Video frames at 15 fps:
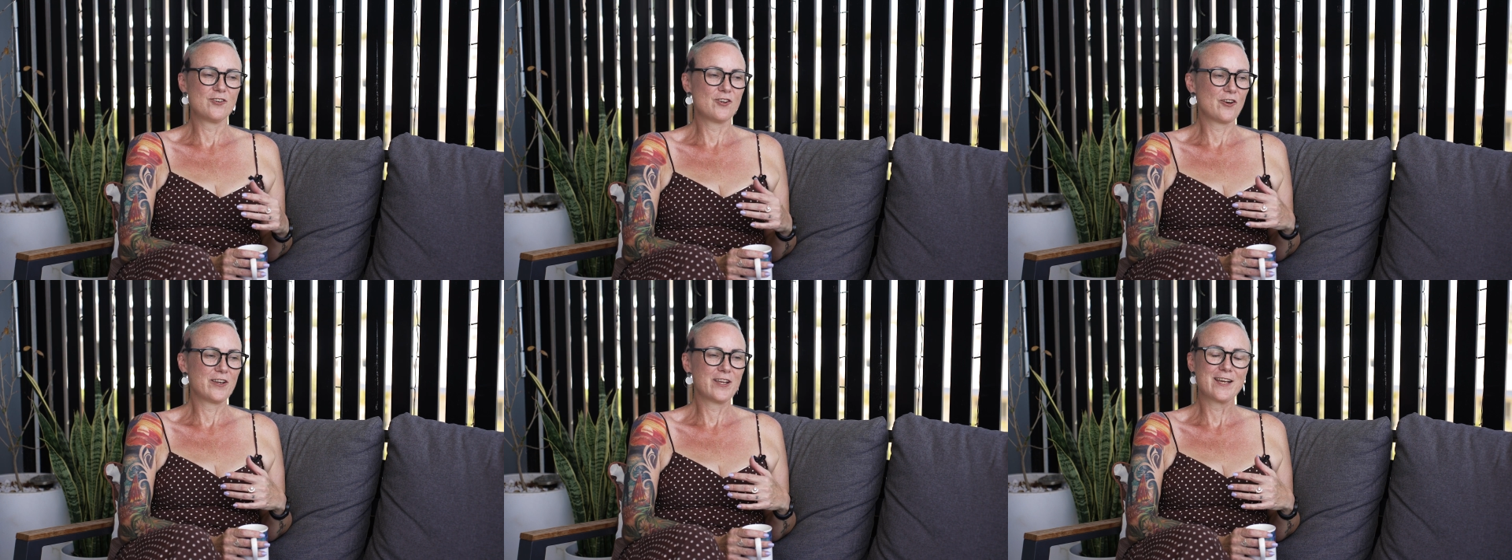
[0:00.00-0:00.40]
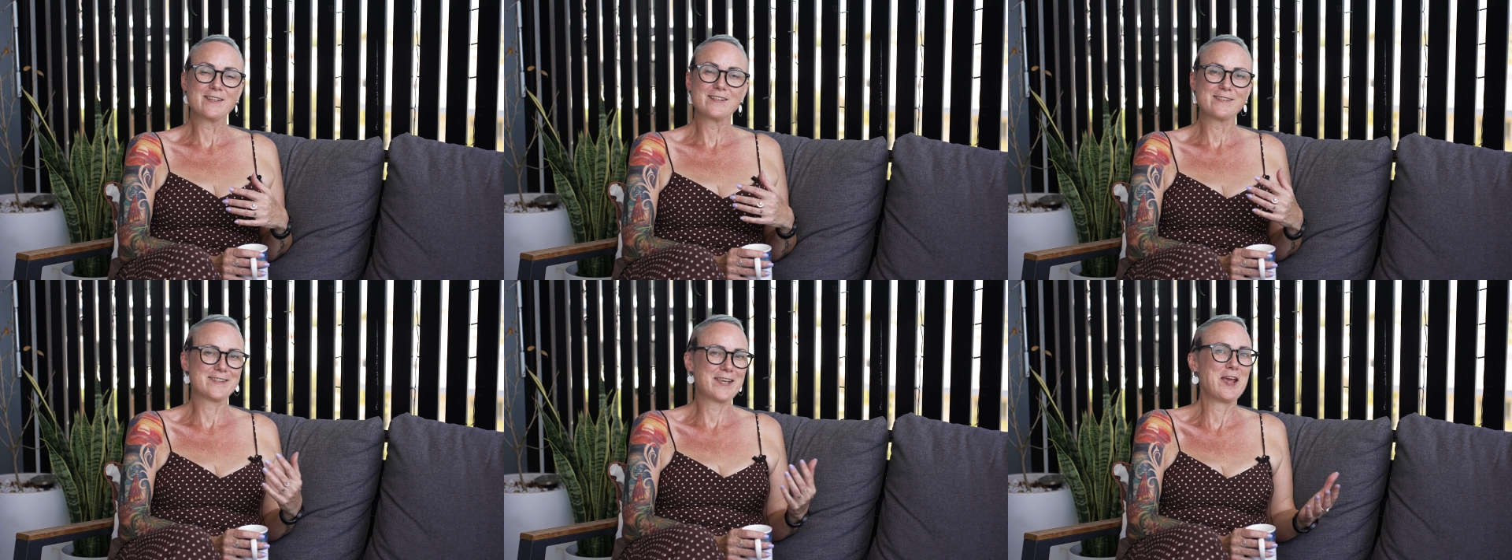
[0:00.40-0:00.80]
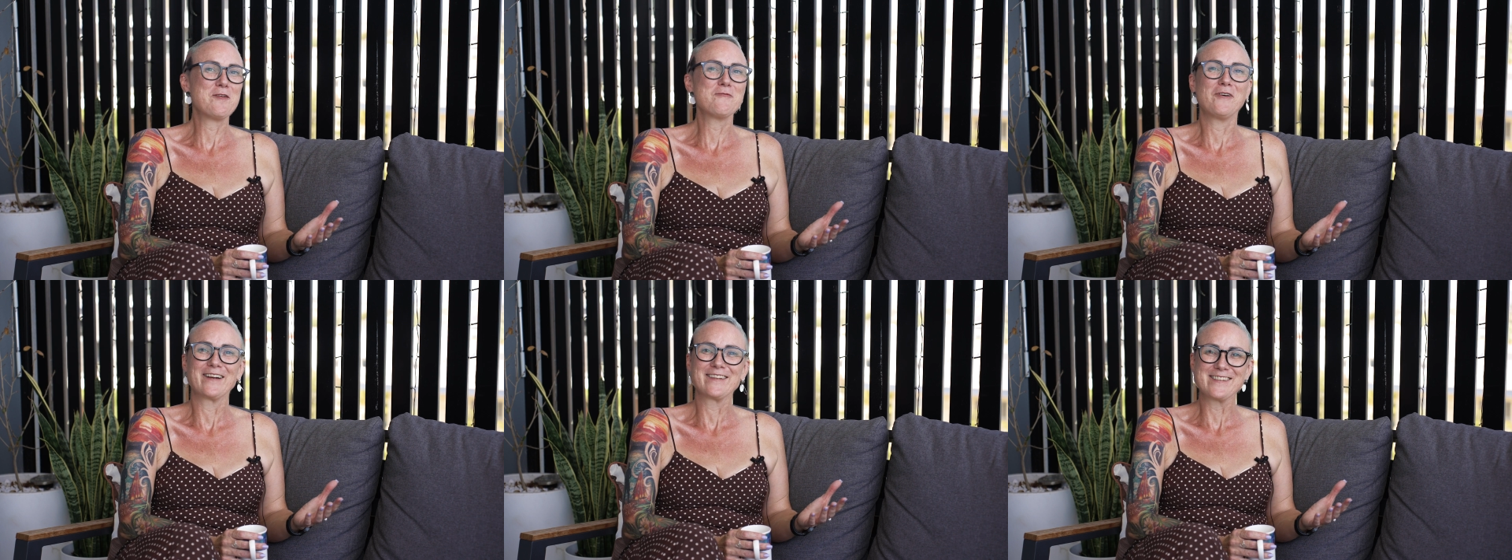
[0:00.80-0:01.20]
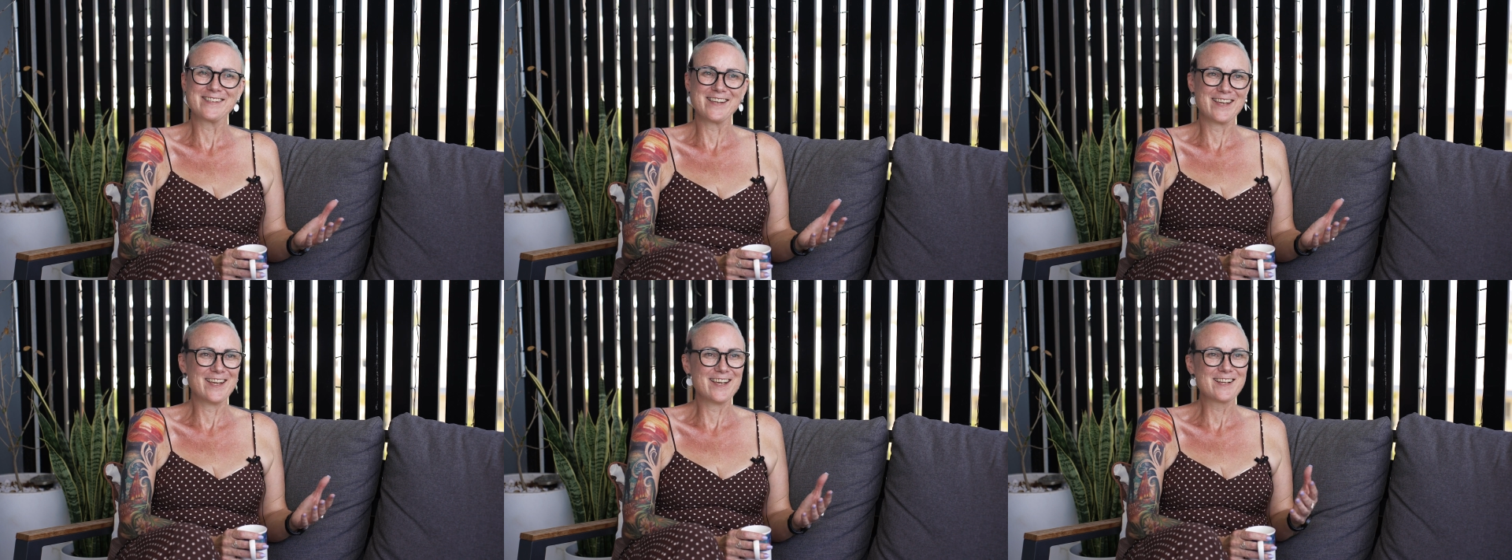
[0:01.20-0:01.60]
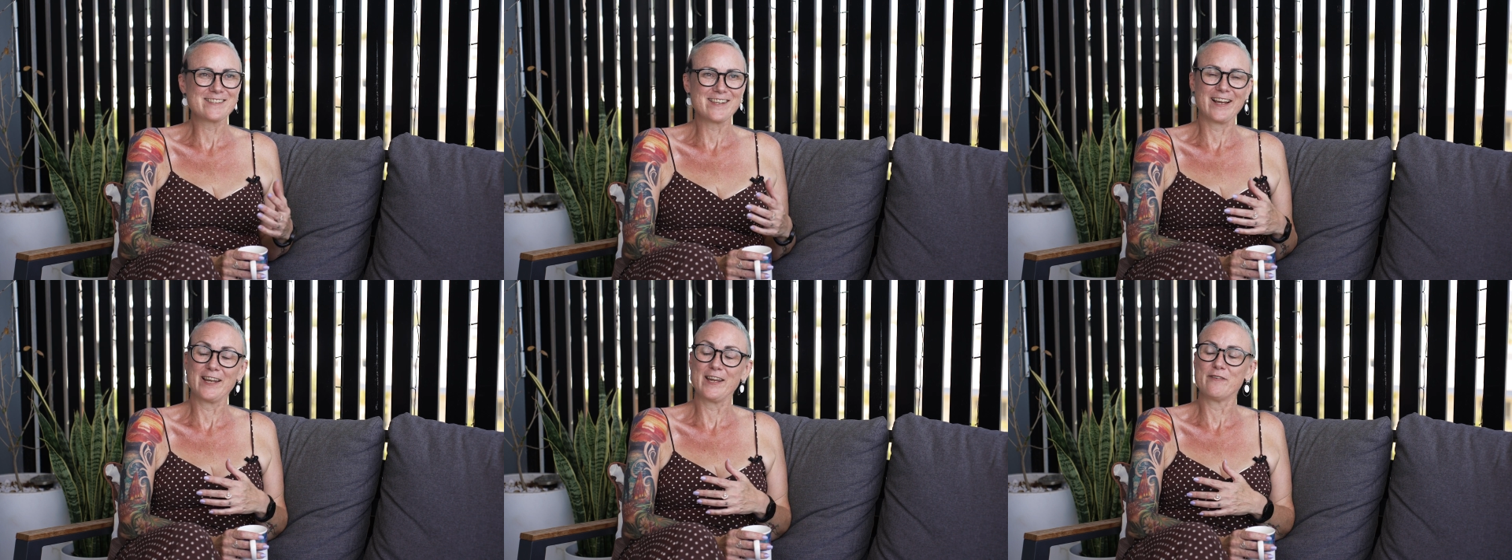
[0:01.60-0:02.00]
you only get to see once a year because
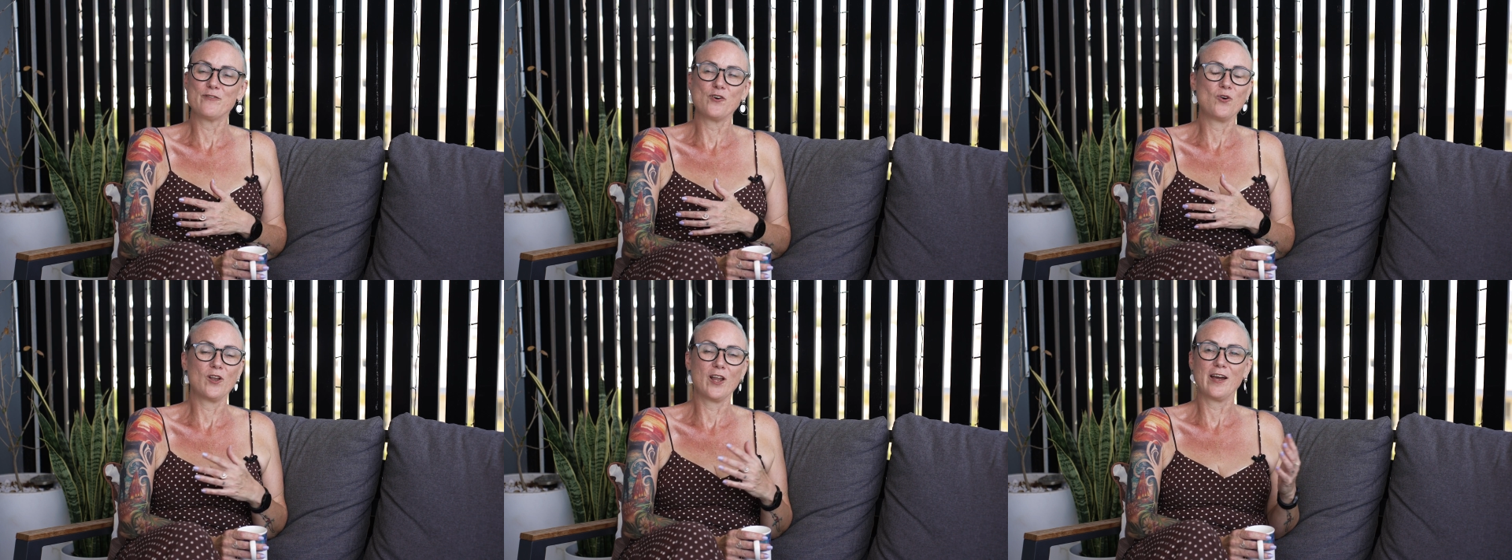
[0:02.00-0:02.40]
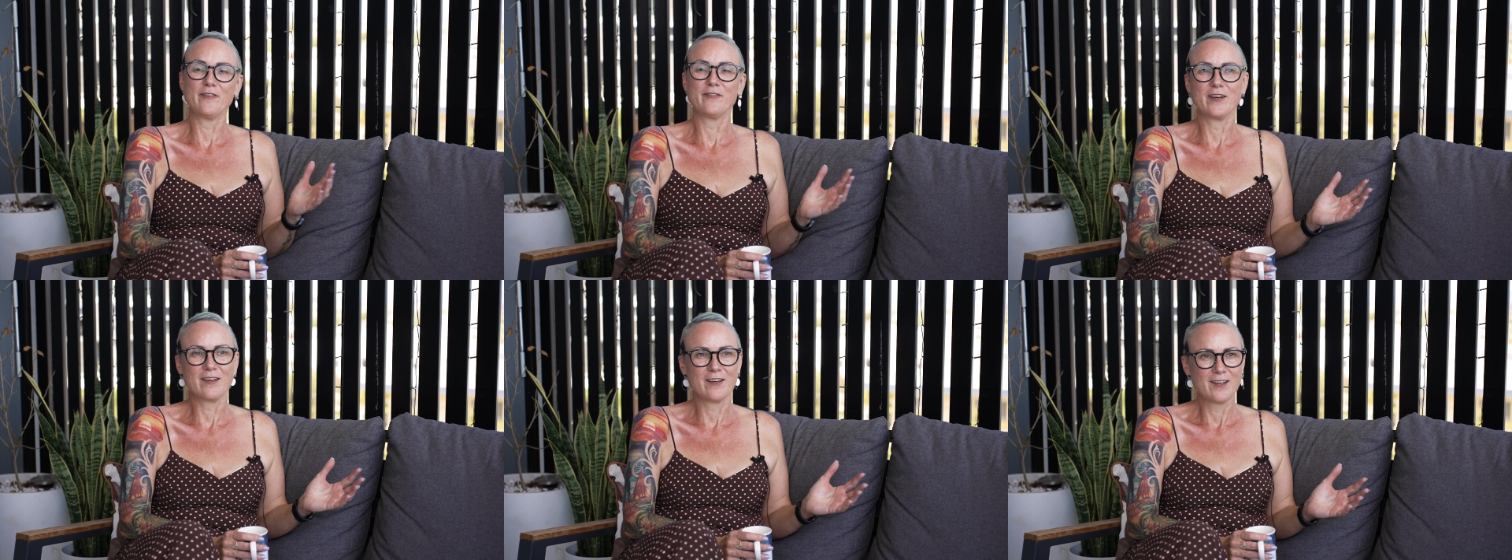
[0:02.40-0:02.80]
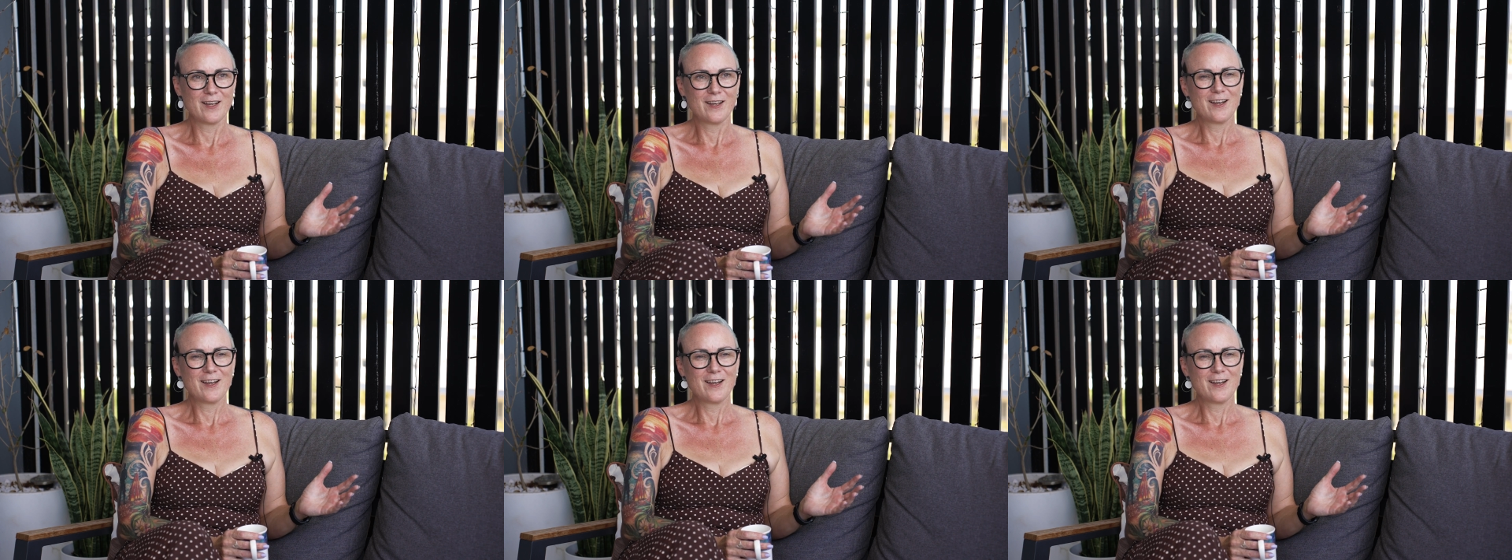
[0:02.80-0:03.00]
they live all over